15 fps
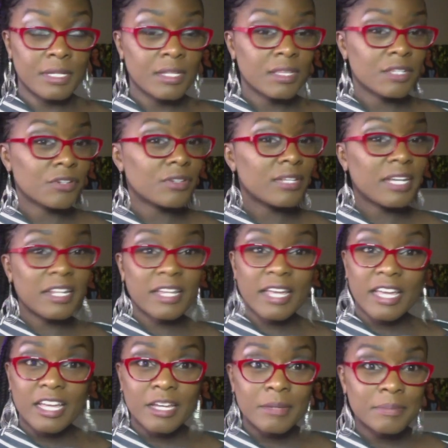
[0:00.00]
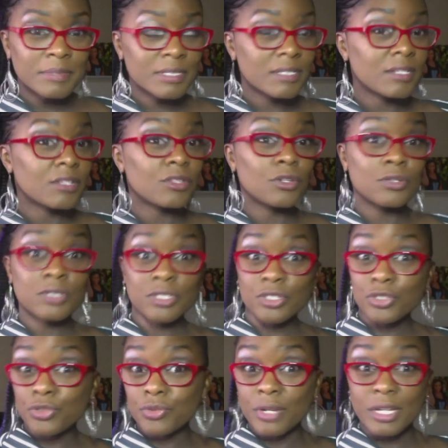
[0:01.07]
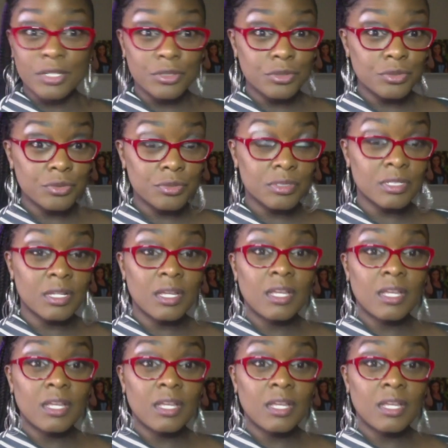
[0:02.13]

There are a lot of apps. Those are the 2 I use.